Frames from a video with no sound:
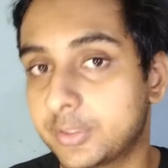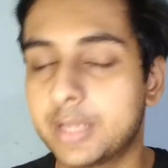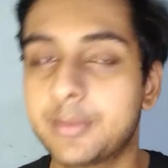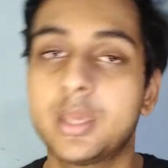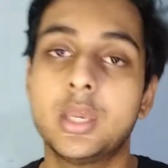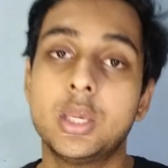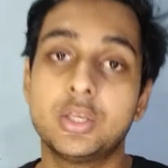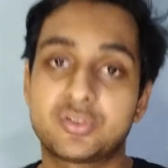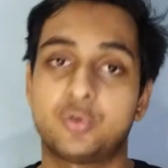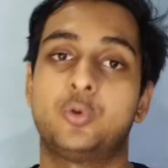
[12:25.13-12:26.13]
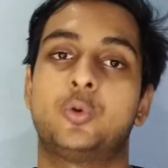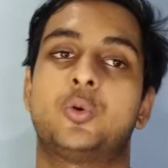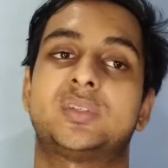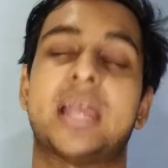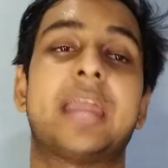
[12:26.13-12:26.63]
Okay,
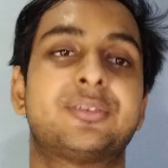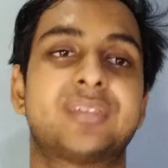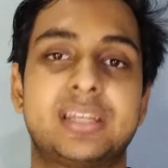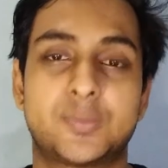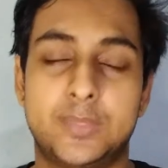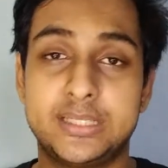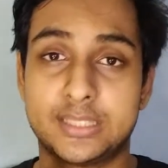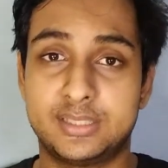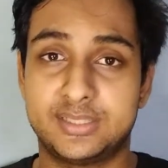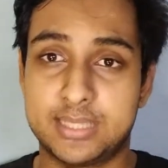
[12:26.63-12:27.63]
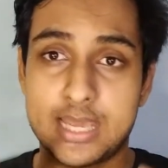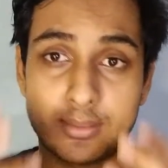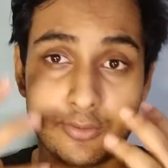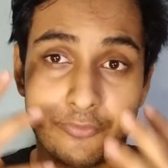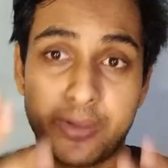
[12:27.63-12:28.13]
so sinusitis, please
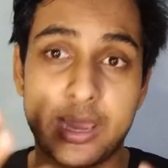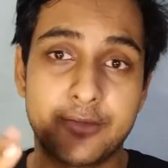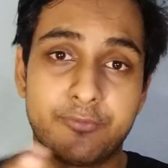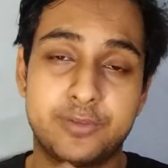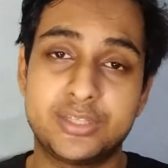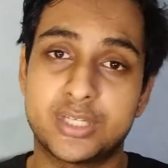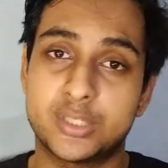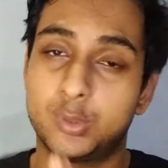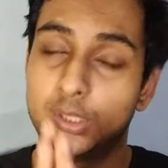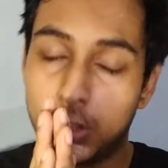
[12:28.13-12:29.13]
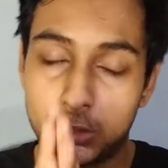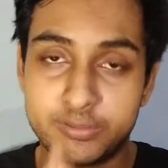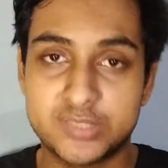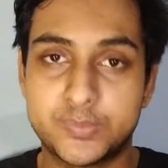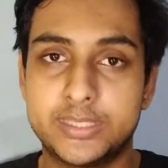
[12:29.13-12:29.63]
understand the 5 features will
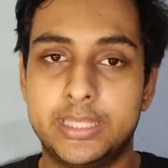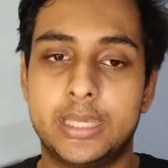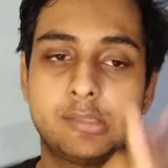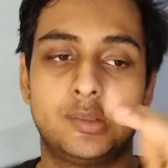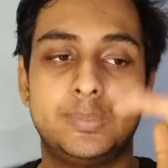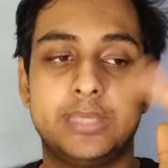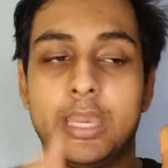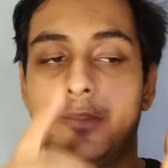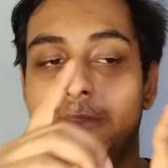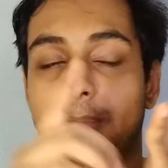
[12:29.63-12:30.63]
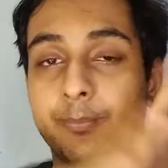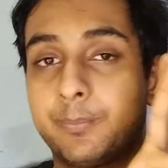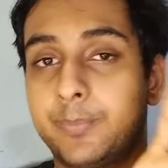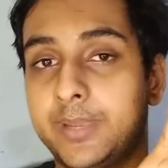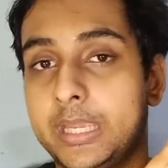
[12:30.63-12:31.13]
always be there. You'll be having
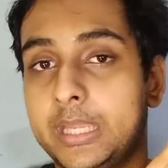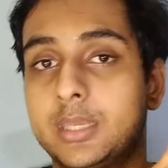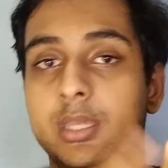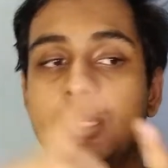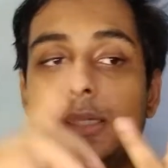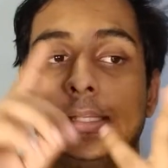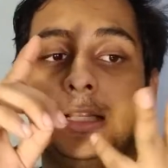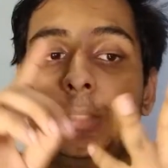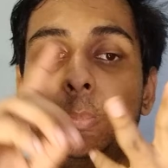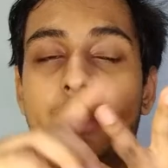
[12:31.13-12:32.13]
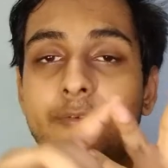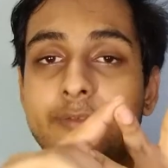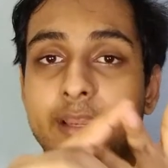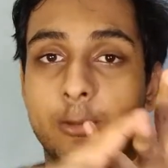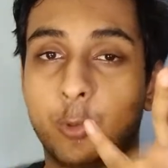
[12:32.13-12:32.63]
pain, you'll be
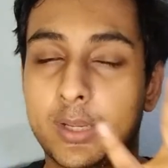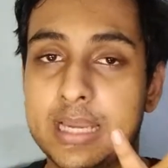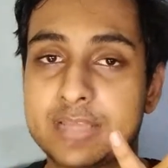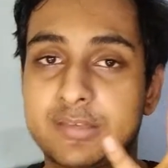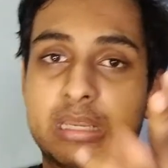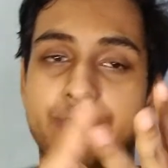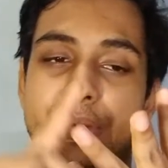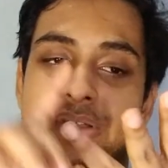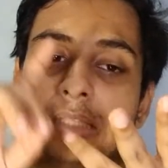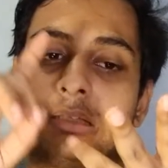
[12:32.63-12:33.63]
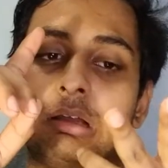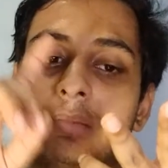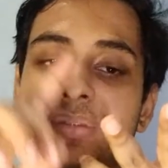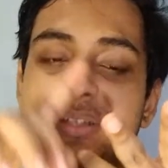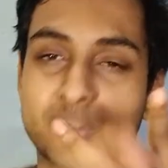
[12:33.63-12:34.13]
having localized temperature, there
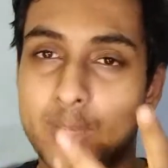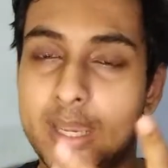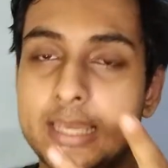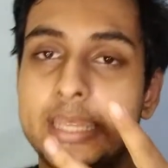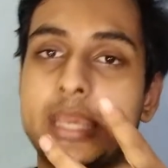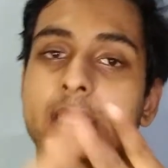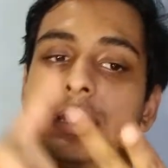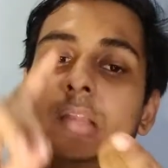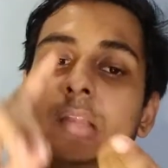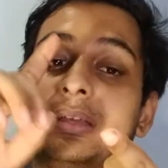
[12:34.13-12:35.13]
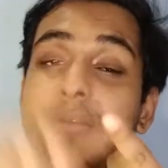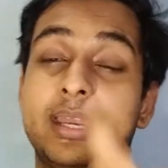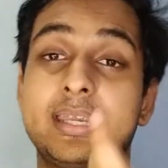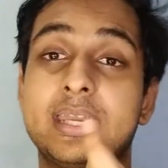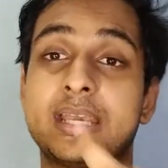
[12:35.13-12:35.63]
will be swelling, there will be
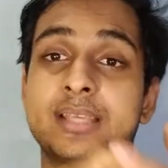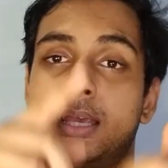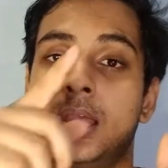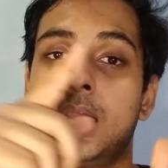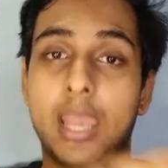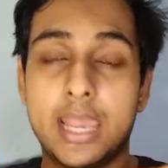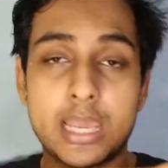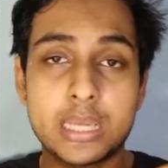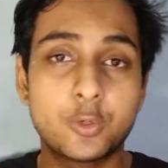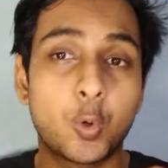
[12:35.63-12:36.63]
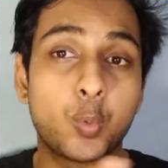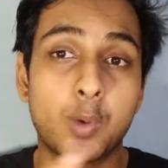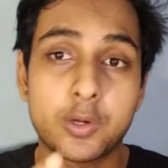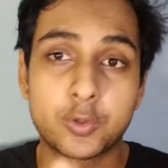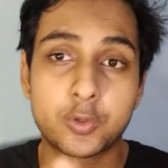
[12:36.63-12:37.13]
redness, and you
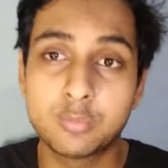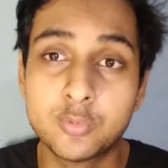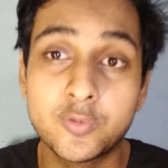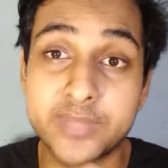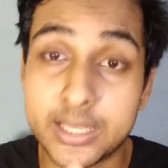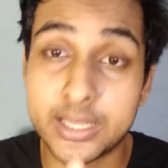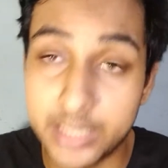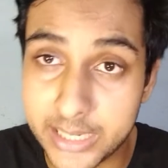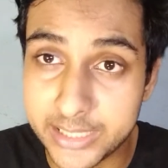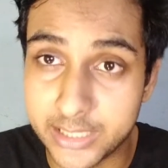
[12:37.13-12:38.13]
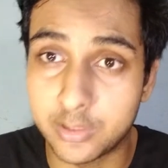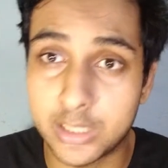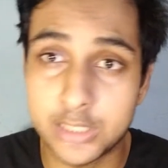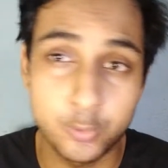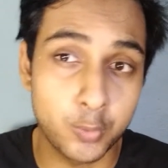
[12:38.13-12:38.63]
don't want to move that area.
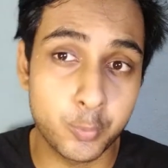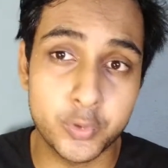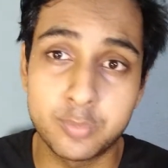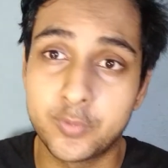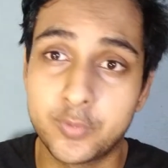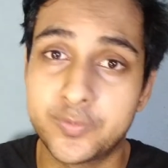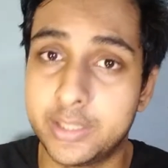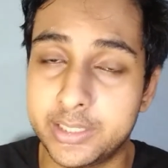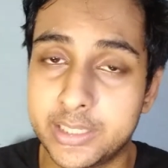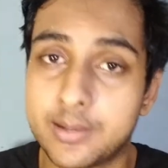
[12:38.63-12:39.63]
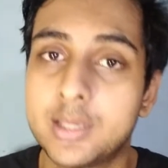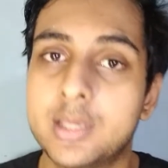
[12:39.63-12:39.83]
Okay, you don't want to move that area.